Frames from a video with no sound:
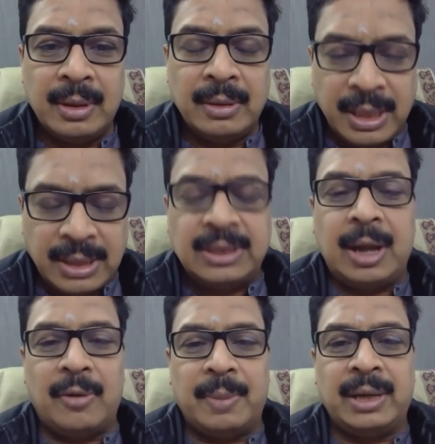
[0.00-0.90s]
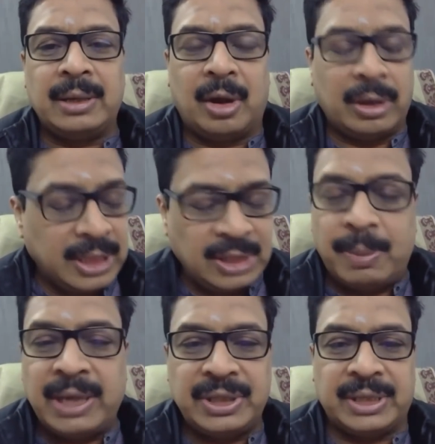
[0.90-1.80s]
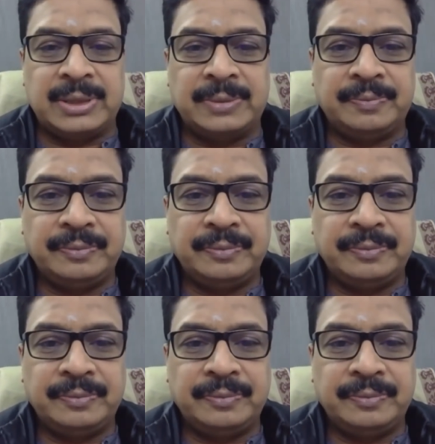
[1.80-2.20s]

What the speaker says: This government or this budget